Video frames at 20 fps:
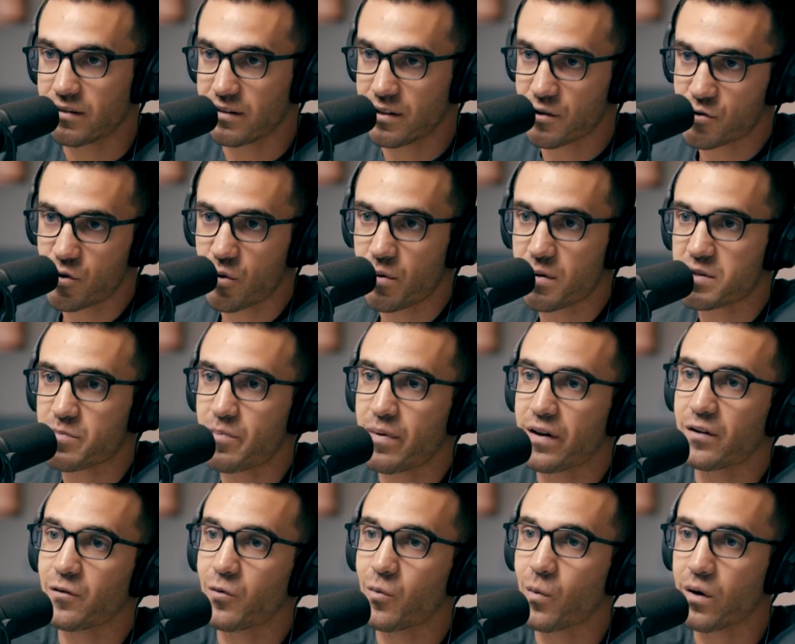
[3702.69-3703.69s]
There's always
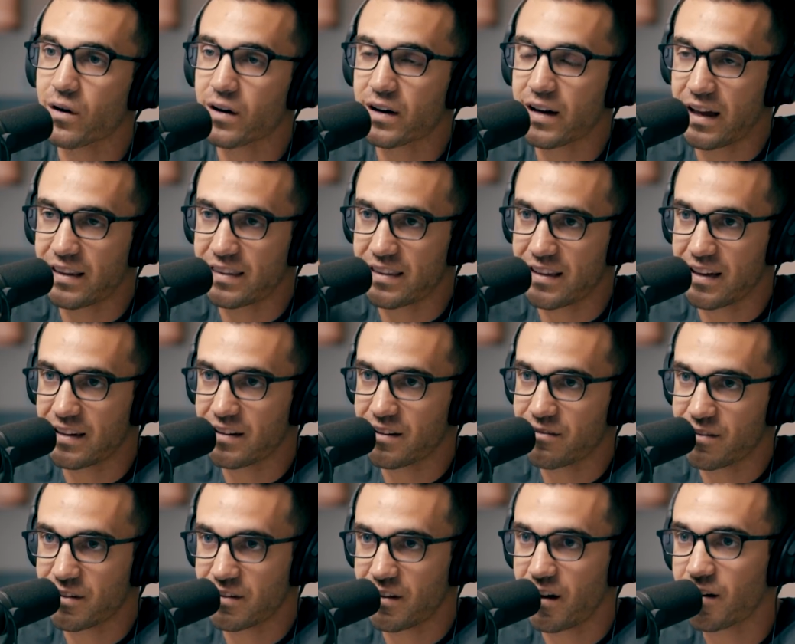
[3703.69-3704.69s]
been work at the end
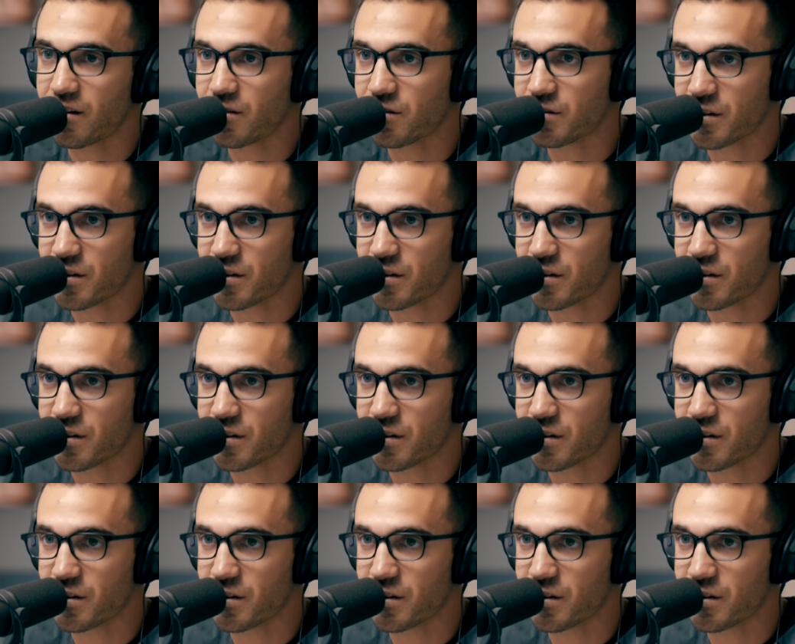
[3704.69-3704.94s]
of the tunnel.